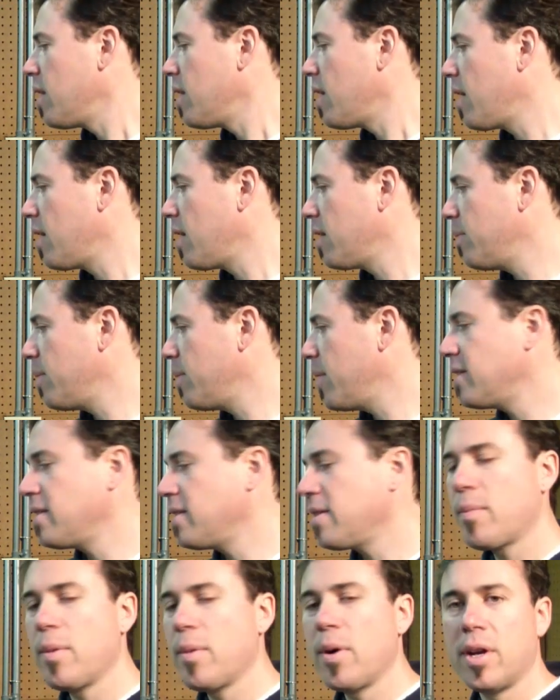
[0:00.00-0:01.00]
Uh, the
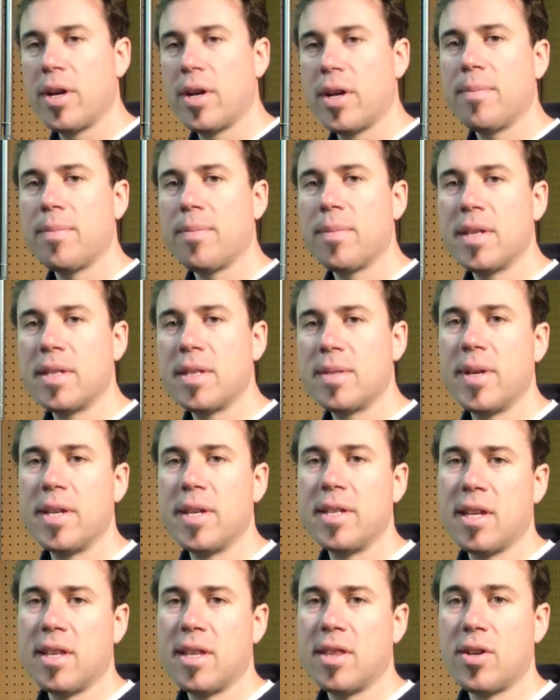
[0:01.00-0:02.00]
basic motor
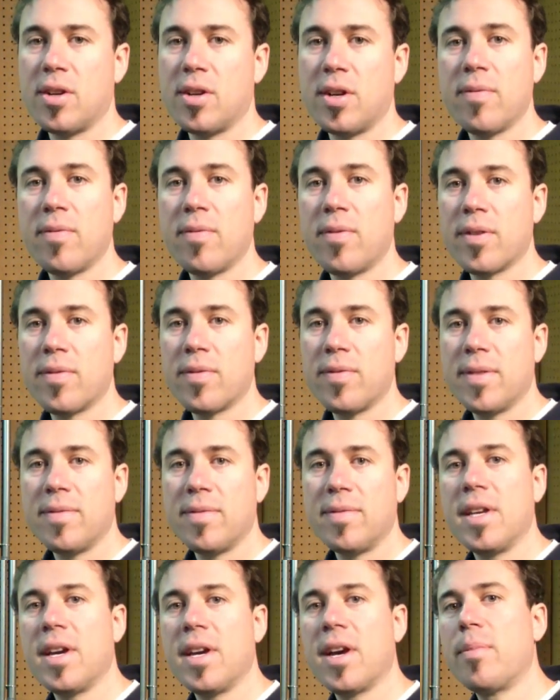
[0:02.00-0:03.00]
spins at
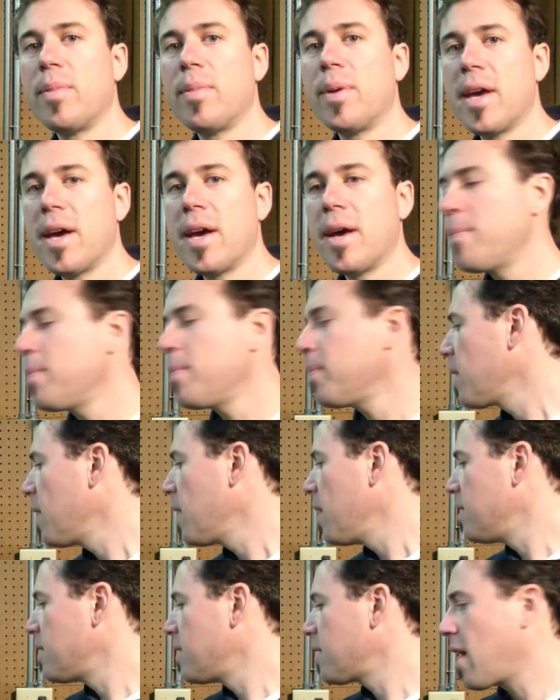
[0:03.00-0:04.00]
3450 RPM.
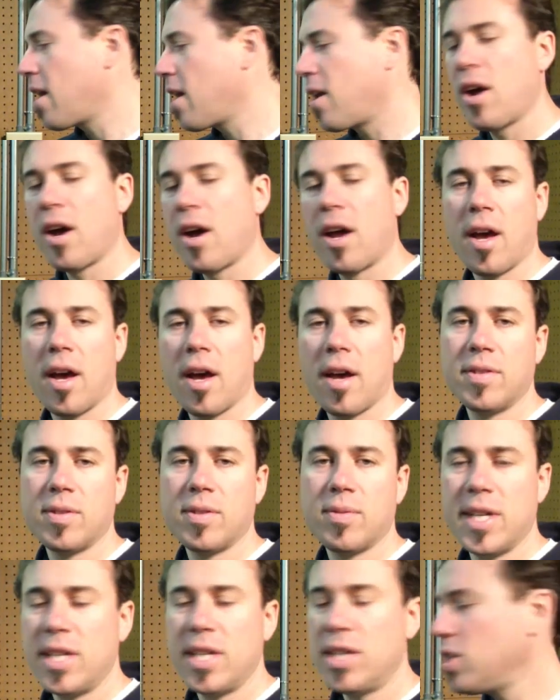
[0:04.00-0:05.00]
It's got an on-off
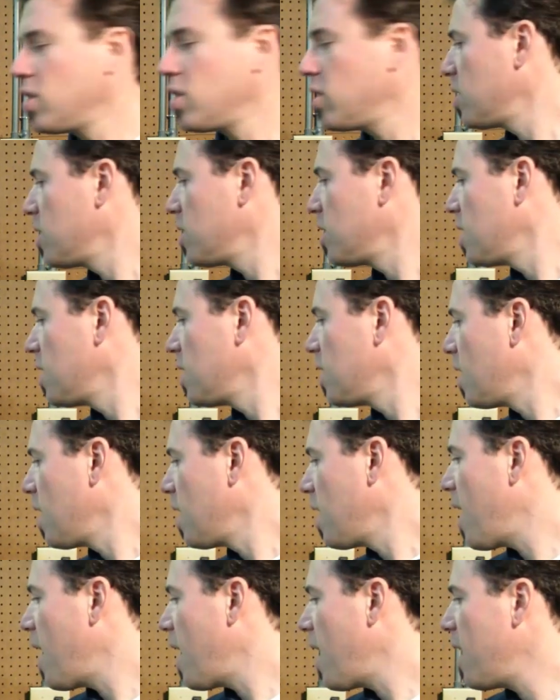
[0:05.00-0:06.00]
switch
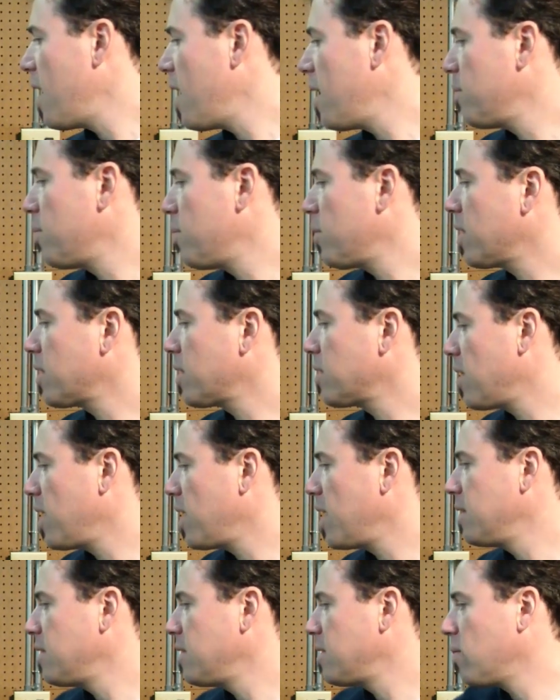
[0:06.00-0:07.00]
and plugs
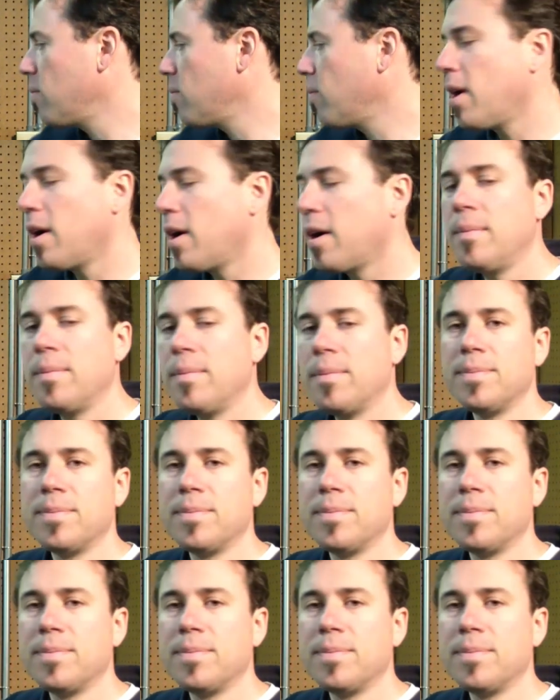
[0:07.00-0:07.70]
right into the wall.